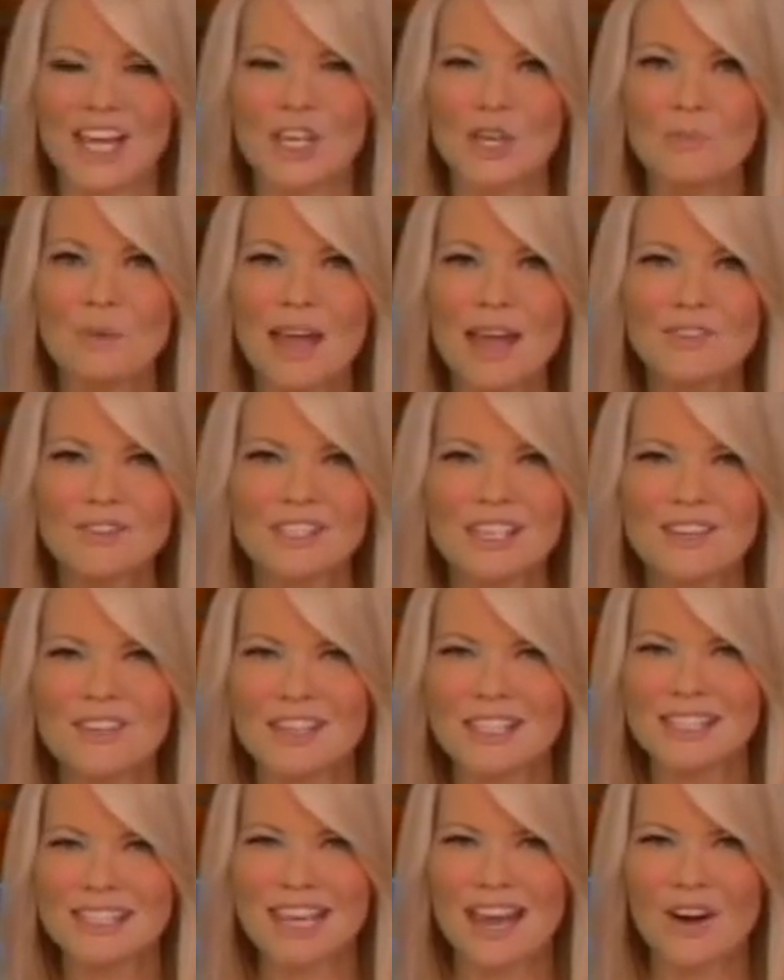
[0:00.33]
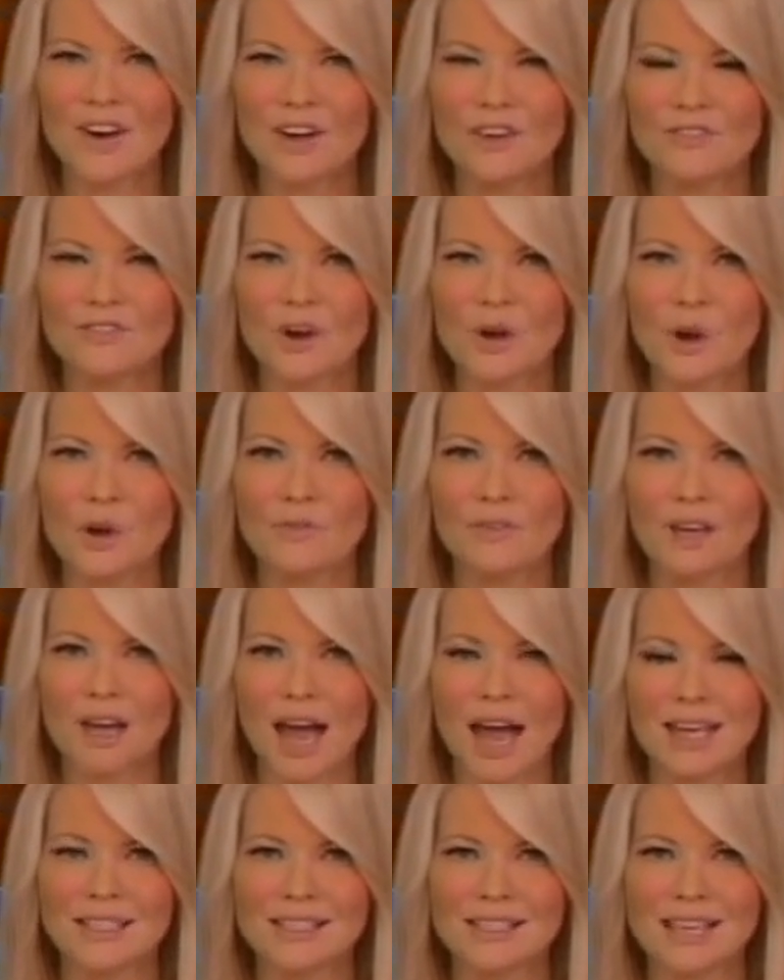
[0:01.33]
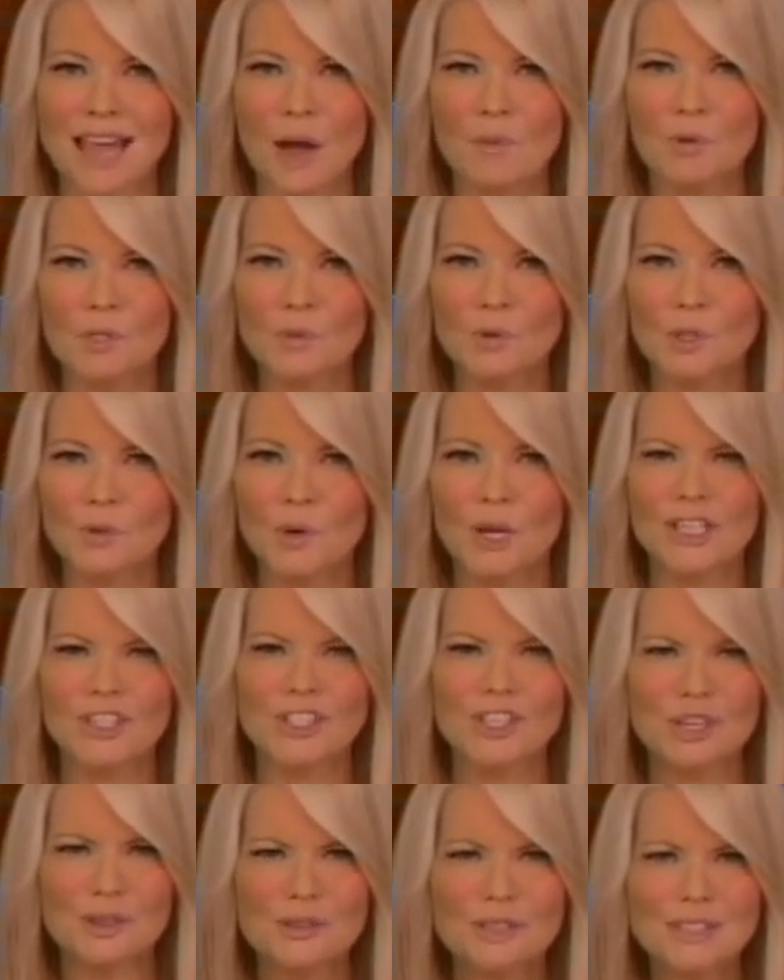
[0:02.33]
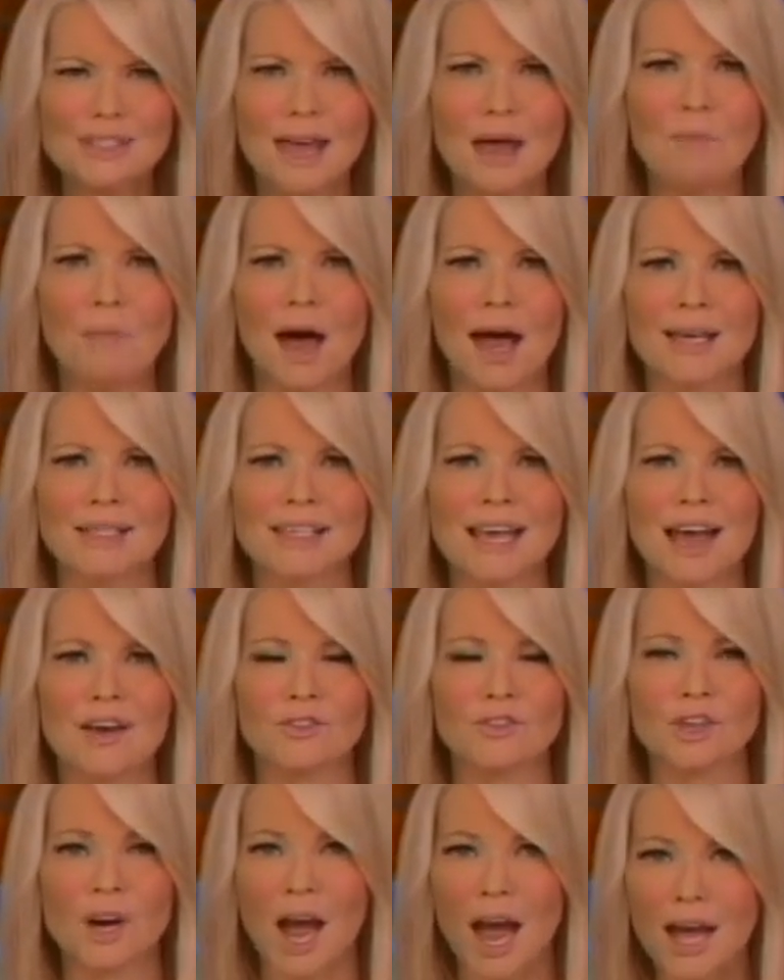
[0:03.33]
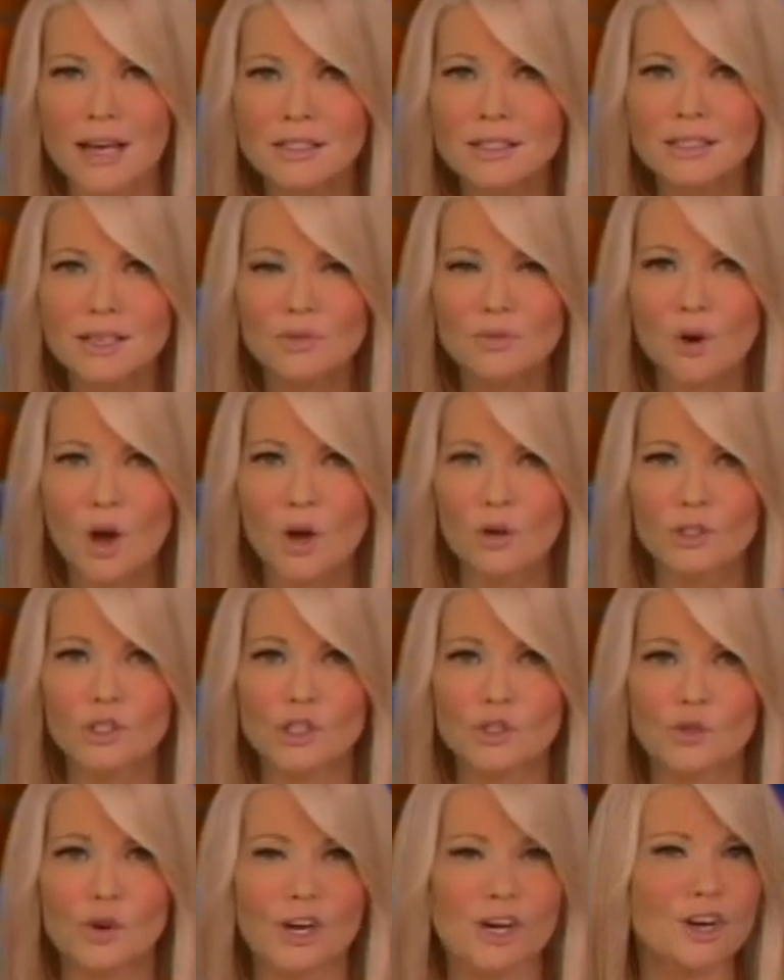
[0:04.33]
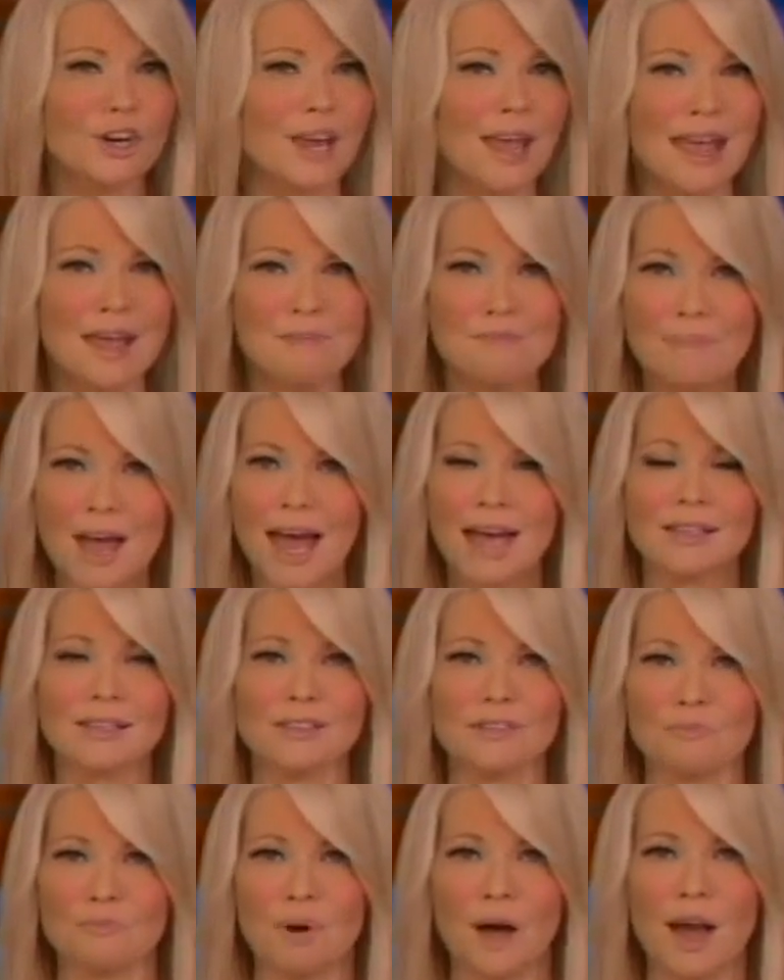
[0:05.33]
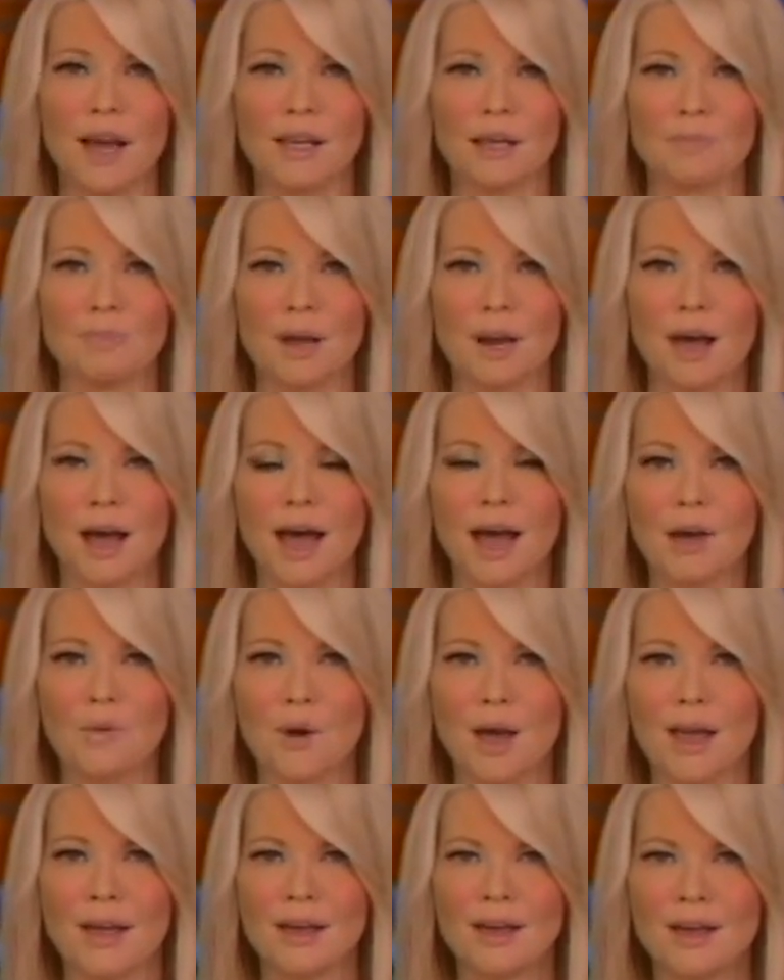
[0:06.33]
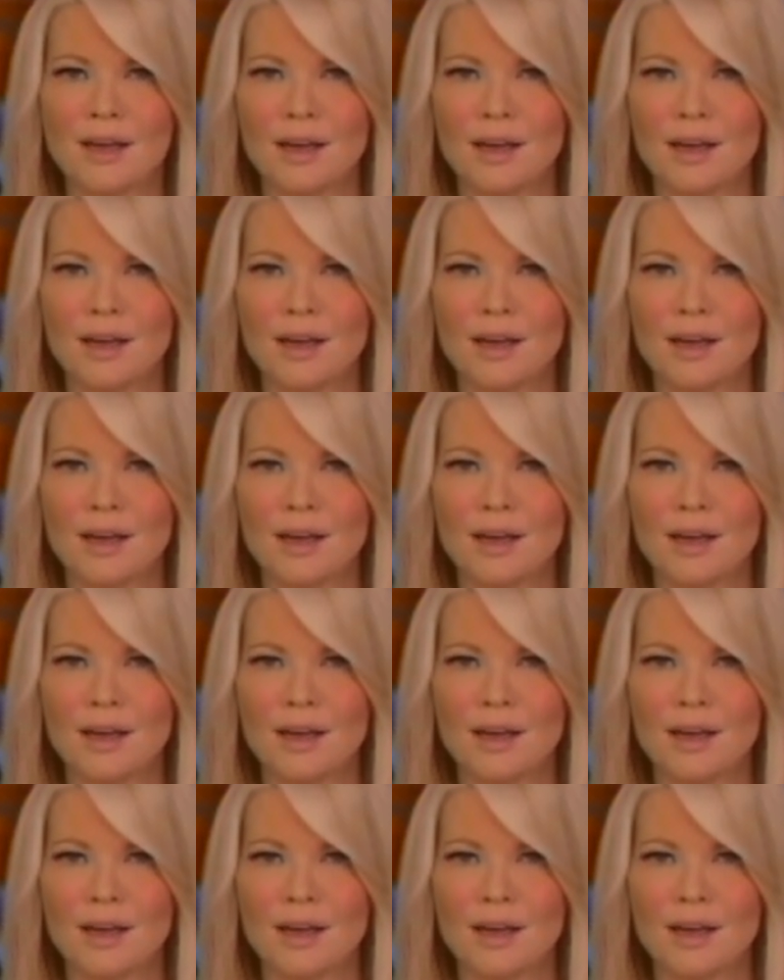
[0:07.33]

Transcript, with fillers: You may have seen this scary photo of a guy sandwiched between two semis after icy roads triggered a massive pileup on a highway.